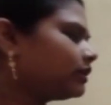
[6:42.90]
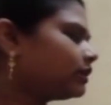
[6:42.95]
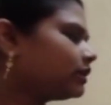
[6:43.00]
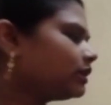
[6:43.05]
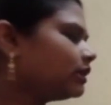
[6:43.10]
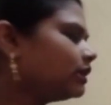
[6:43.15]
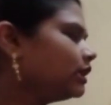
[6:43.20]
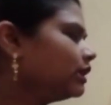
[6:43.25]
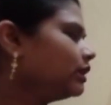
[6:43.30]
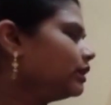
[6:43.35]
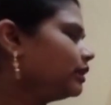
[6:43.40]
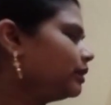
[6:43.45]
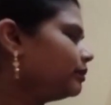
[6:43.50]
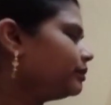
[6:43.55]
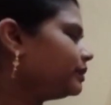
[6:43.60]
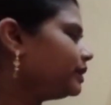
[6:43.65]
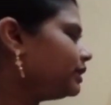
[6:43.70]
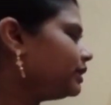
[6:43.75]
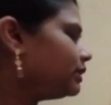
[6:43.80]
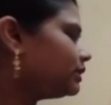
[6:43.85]
means
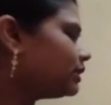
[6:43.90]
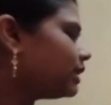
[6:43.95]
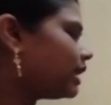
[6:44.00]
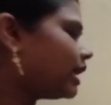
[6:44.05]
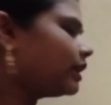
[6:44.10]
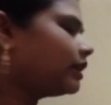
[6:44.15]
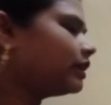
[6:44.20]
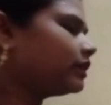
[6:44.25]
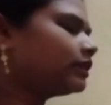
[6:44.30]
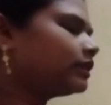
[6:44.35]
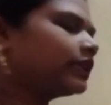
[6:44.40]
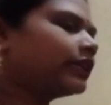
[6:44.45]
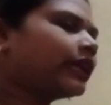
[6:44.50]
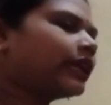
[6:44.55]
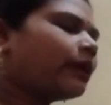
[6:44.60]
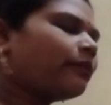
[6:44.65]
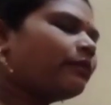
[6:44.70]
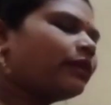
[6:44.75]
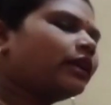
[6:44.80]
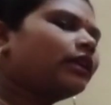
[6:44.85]
that the chemical
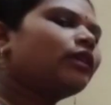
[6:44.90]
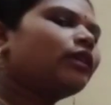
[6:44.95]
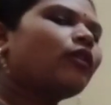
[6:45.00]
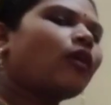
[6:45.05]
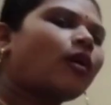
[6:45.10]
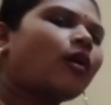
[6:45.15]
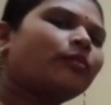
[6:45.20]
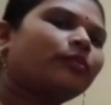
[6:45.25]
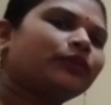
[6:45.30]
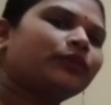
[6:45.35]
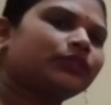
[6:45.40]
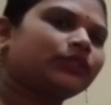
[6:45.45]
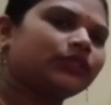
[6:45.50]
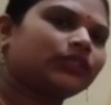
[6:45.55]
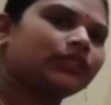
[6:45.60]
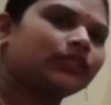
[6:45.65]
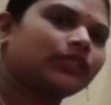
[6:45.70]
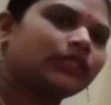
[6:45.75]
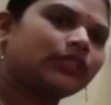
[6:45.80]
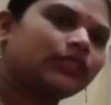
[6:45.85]
composition is
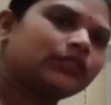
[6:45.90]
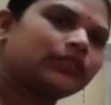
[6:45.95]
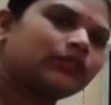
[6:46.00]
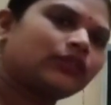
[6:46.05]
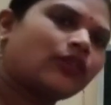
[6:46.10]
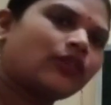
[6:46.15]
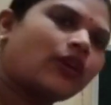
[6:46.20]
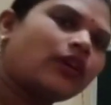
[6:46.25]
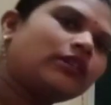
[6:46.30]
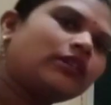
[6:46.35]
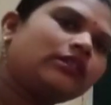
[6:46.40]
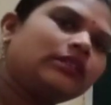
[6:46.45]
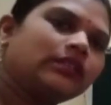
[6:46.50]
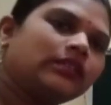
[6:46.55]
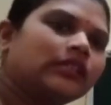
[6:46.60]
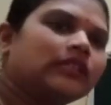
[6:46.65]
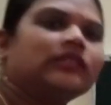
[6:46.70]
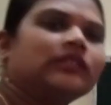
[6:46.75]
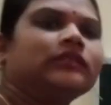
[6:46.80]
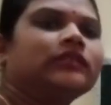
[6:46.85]
not
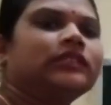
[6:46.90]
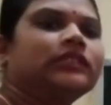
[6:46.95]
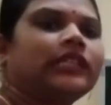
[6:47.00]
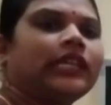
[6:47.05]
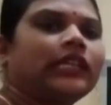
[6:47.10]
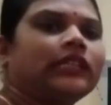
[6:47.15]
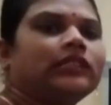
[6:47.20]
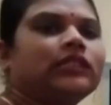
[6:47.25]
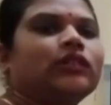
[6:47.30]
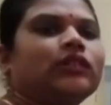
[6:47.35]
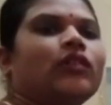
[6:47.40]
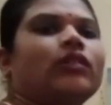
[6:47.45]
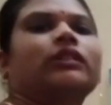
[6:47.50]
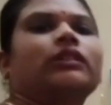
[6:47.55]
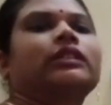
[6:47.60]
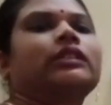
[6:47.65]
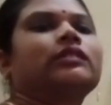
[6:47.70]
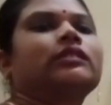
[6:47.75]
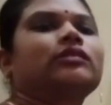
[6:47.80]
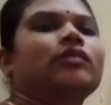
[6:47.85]
changing or it is
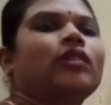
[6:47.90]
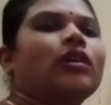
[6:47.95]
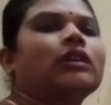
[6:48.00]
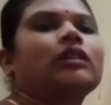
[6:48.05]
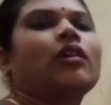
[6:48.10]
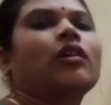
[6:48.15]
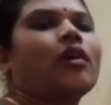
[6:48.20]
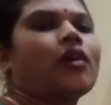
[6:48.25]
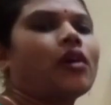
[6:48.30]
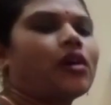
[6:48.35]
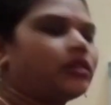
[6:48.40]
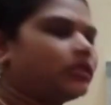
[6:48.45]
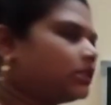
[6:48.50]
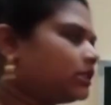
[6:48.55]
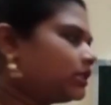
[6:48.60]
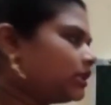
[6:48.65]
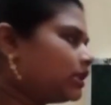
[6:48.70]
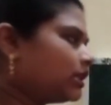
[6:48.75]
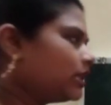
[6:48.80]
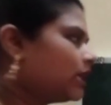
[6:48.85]
not altering.
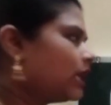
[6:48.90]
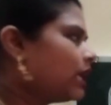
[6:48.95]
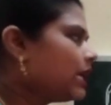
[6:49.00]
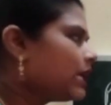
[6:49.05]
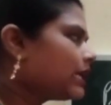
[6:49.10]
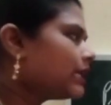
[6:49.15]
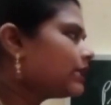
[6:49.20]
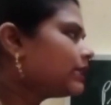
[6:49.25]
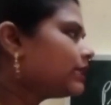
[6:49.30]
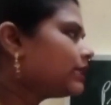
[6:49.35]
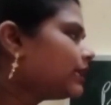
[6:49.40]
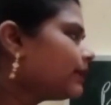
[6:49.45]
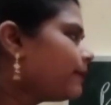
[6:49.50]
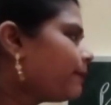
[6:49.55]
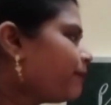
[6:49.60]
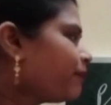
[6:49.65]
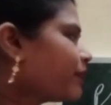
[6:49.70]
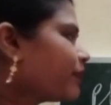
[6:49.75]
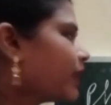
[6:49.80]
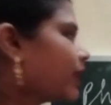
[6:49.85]
In the
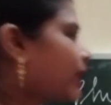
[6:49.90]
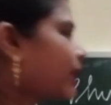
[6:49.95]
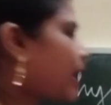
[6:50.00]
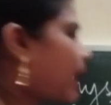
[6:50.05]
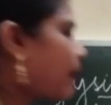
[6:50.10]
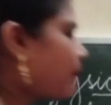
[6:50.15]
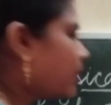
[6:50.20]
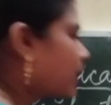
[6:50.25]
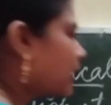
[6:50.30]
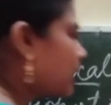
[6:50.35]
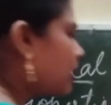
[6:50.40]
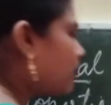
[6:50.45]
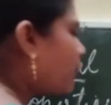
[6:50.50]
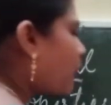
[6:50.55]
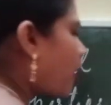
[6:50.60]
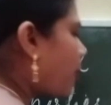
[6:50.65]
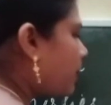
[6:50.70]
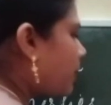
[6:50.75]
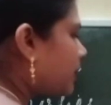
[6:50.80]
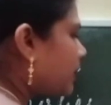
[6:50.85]
chemical property,
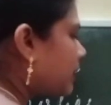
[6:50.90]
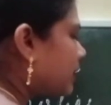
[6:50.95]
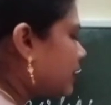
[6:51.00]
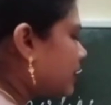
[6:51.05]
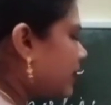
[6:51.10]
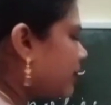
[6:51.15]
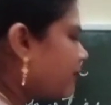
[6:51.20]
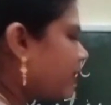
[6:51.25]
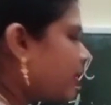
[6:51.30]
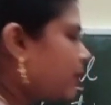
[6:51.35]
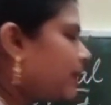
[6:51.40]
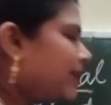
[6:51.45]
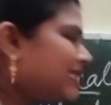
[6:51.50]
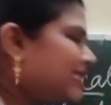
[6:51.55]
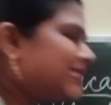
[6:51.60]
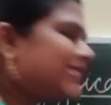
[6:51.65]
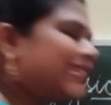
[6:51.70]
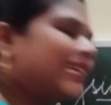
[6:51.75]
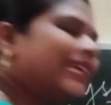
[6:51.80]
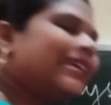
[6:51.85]
there will be change
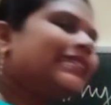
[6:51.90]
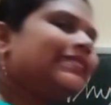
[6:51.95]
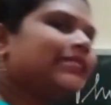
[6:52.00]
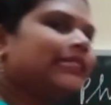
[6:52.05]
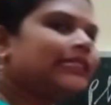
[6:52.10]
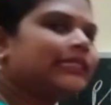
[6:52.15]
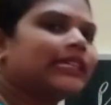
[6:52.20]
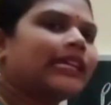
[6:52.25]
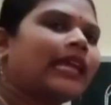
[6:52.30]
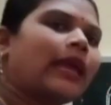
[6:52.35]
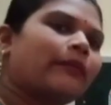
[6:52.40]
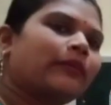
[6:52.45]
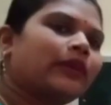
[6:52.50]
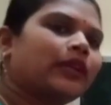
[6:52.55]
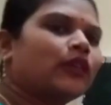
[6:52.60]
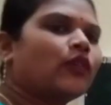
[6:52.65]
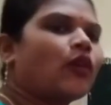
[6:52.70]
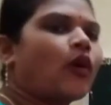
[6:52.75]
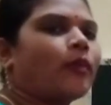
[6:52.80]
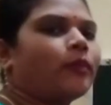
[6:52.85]
in the chemical
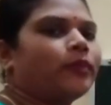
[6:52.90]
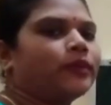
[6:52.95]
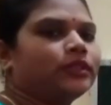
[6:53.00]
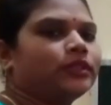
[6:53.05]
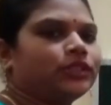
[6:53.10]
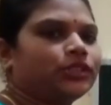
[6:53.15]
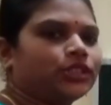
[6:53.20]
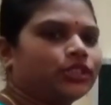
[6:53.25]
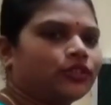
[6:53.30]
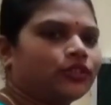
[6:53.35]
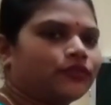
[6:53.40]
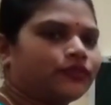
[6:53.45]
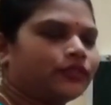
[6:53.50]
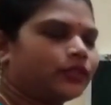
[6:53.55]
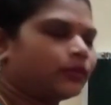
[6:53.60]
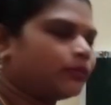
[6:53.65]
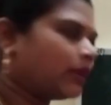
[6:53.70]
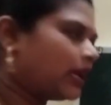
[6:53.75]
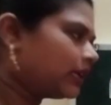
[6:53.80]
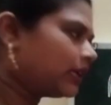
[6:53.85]
composition of the matter.
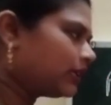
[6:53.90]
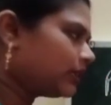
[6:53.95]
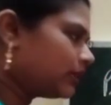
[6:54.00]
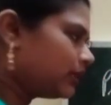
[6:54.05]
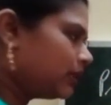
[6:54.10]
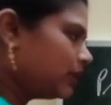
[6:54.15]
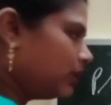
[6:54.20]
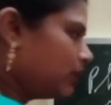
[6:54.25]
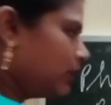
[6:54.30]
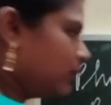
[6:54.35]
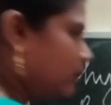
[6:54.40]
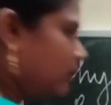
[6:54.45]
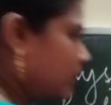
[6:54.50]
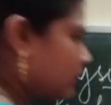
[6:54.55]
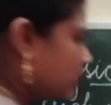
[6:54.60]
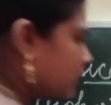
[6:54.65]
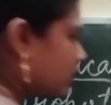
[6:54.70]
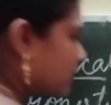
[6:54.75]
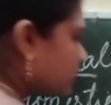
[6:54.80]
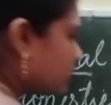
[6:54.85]

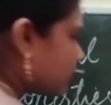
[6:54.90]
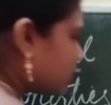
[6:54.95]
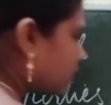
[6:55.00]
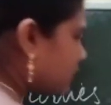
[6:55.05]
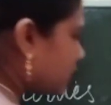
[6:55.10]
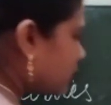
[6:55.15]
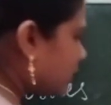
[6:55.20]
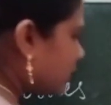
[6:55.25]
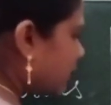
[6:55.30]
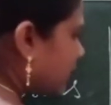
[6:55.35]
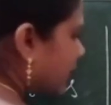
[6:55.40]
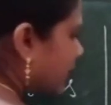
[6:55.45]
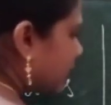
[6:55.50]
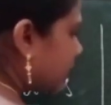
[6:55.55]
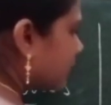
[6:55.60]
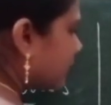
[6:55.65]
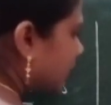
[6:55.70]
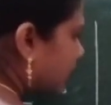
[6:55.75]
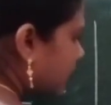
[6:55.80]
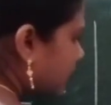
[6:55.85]
So let's take the
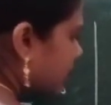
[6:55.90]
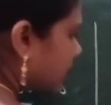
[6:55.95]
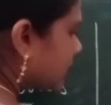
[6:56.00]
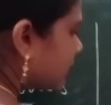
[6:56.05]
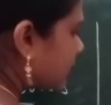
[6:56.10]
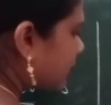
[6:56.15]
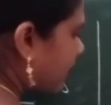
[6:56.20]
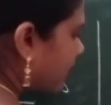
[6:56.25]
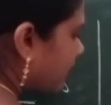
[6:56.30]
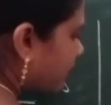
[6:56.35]
example.